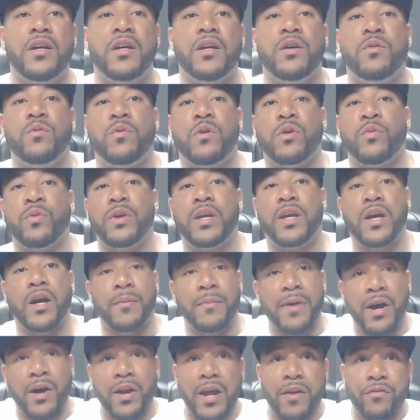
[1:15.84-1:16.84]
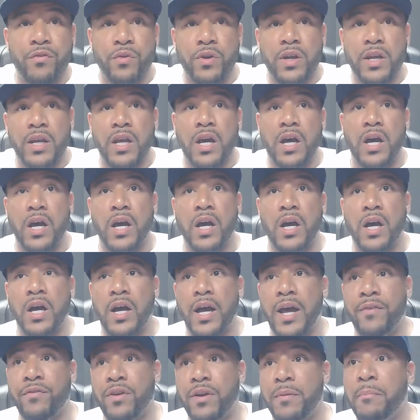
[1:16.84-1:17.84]
where we come out
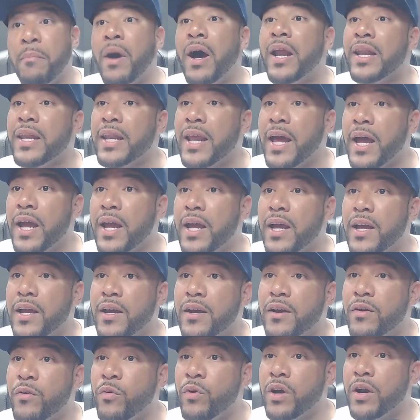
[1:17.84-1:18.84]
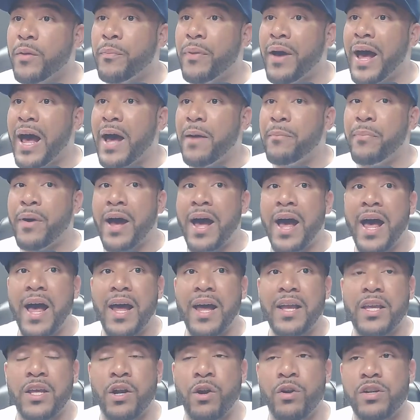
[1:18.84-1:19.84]
every Monday with a pod.
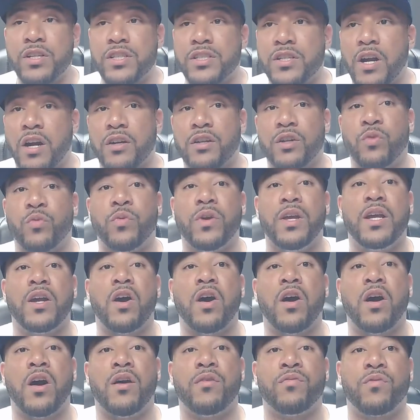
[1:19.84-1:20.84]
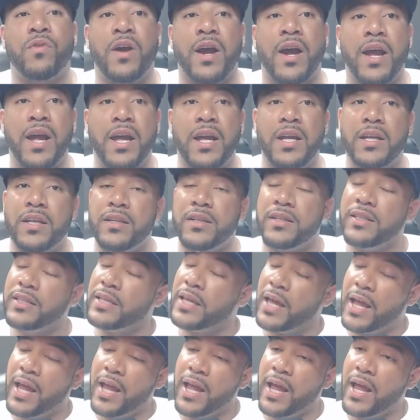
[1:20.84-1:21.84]
You know, to start the week off right.
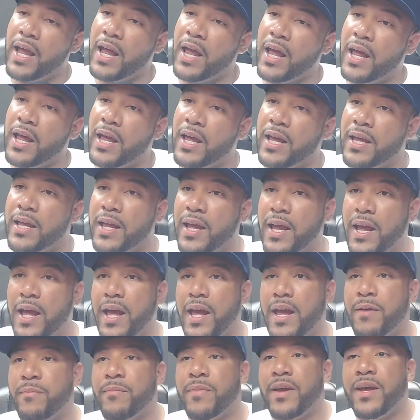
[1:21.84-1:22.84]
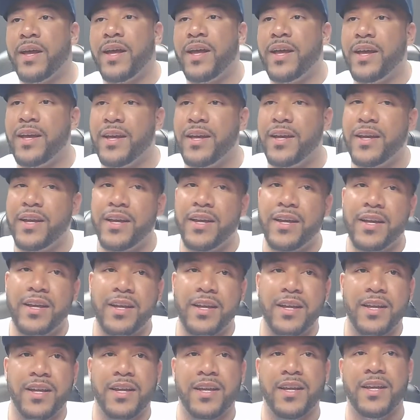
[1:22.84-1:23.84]
Yeah, man. Let them know what we had jumping
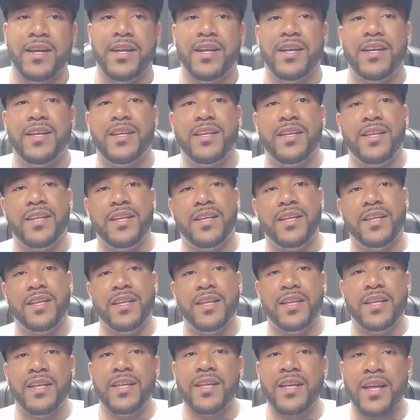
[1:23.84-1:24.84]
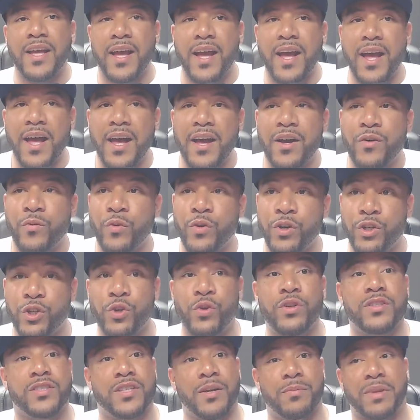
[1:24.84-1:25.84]
off the weekend before. Yeah. We're
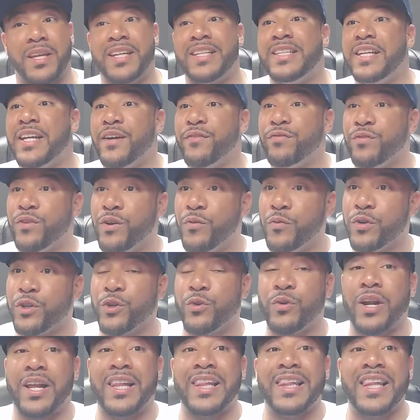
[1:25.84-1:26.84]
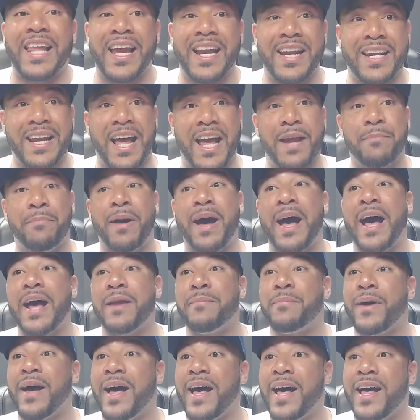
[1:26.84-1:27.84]
doing something different. We're doing a late night
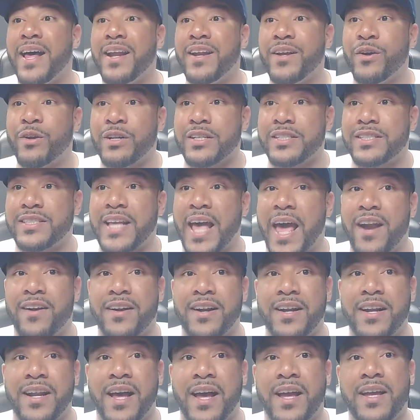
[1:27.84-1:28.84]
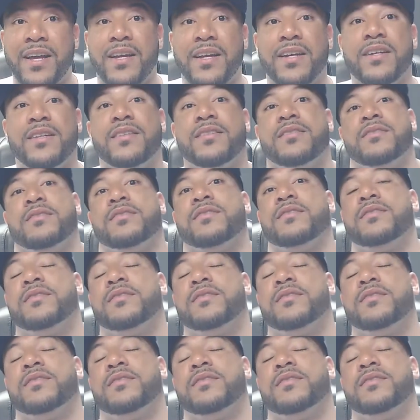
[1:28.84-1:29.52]
pod on a Saturday night. This is